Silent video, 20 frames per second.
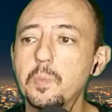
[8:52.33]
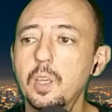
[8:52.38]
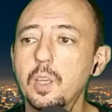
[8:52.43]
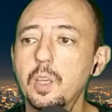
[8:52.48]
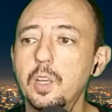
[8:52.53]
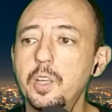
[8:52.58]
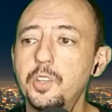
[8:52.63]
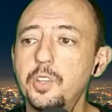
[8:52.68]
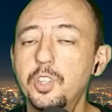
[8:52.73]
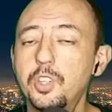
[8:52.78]

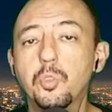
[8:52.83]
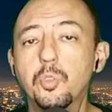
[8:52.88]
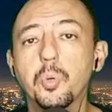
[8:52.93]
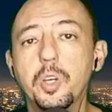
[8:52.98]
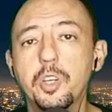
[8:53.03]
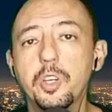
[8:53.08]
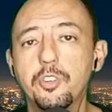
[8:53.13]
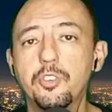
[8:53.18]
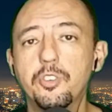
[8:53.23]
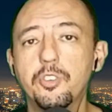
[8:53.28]

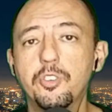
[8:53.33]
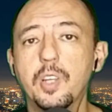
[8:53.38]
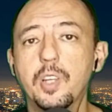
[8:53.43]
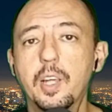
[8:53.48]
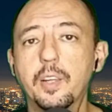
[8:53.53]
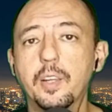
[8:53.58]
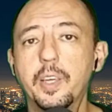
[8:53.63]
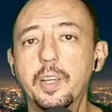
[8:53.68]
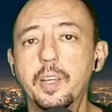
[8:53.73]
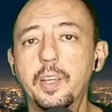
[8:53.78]
situations like
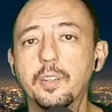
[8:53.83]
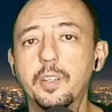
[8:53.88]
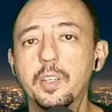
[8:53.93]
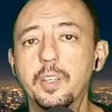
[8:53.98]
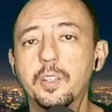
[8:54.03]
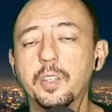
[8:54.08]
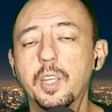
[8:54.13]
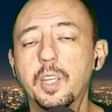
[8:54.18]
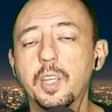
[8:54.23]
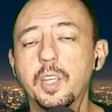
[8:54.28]
that,
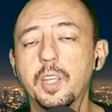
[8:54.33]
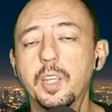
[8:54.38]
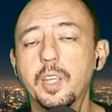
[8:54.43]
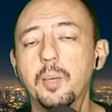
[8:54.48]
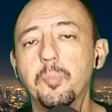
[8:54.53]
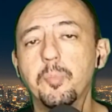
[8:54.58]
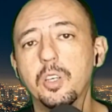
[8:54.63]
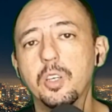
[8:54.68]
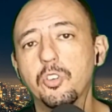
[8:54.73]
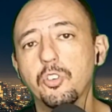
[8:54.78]
it can be
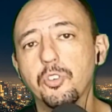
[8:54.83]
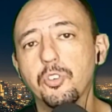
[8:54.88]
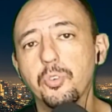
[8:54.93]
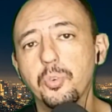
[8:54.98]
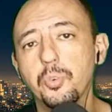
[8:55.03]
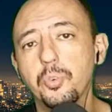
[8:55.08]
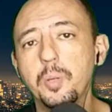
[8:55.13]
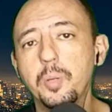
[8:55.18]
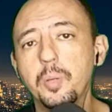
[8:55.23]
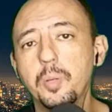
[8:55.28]

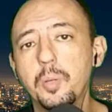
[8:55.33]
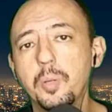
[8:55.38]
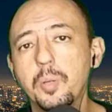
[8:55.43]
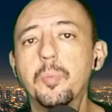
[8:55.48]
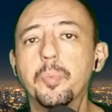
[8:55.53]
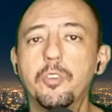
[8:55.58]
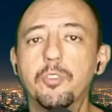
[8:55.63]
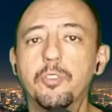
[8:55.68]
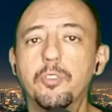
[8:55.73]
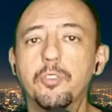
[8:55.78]
extremely
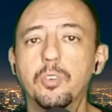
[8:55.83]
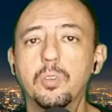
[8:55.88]
painful.